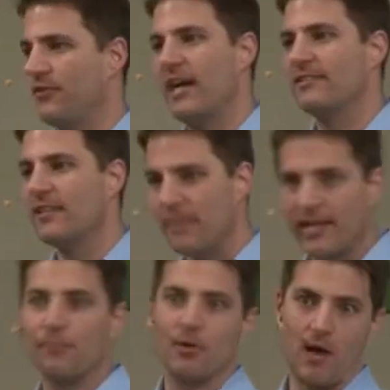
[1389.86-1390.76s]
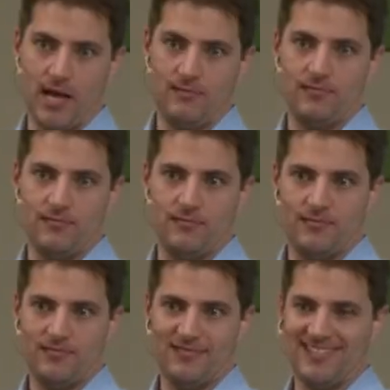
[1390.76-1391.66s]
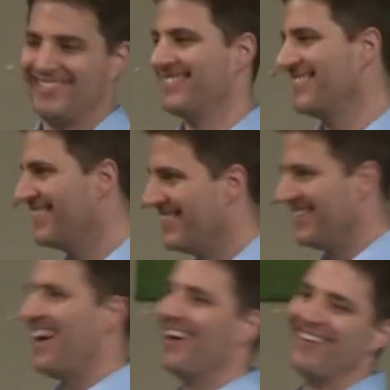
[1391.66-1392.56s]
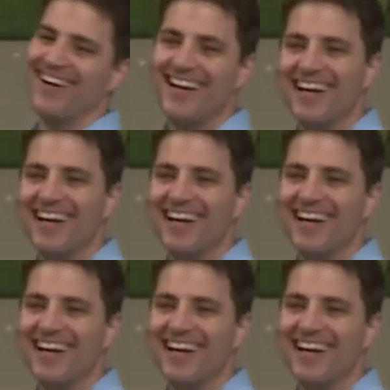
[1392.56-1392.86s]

You guys are going to make up your mind. No.